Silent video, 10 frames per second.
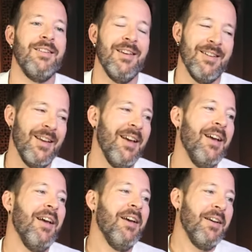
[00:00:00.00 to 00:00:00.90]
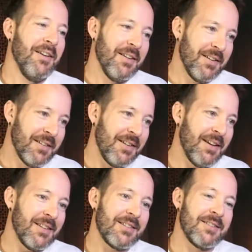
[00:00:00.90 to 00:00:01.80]
Yeah.
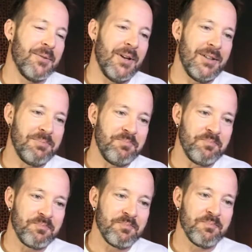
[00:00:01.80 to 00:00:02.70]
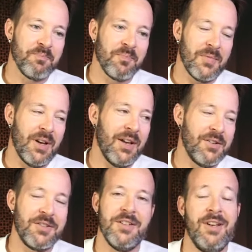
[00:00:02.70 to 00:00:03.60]
Yes. Well, I
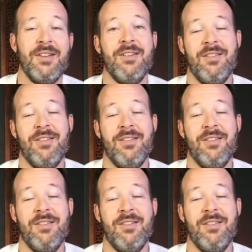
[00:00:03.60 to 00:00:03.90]
understand.